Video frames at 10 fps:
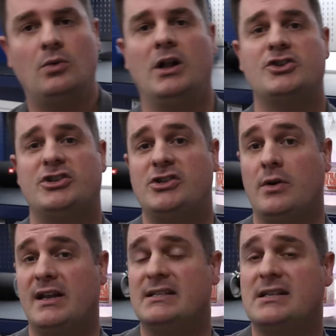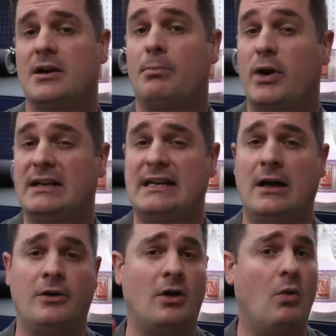well, just know that it's gonna break
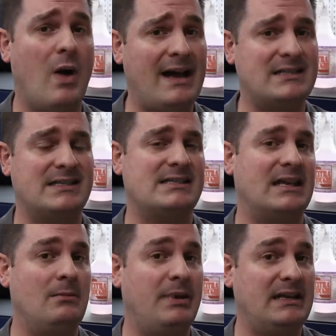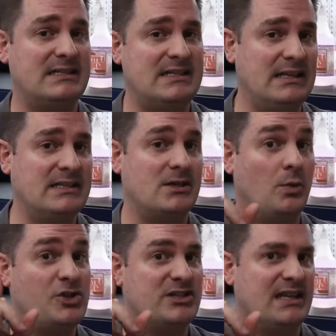down waxes and paint sealants,
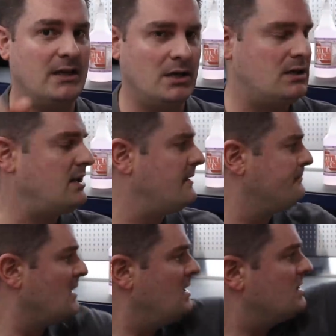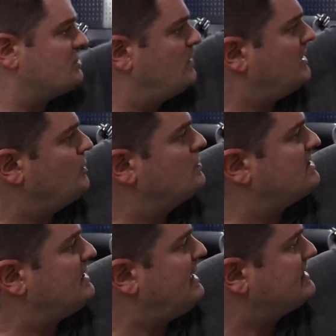which is a good thing, because we can
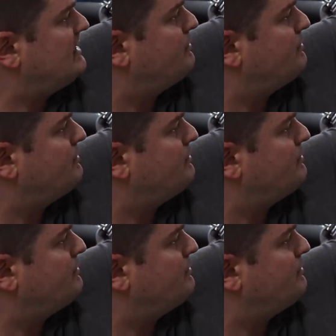use it as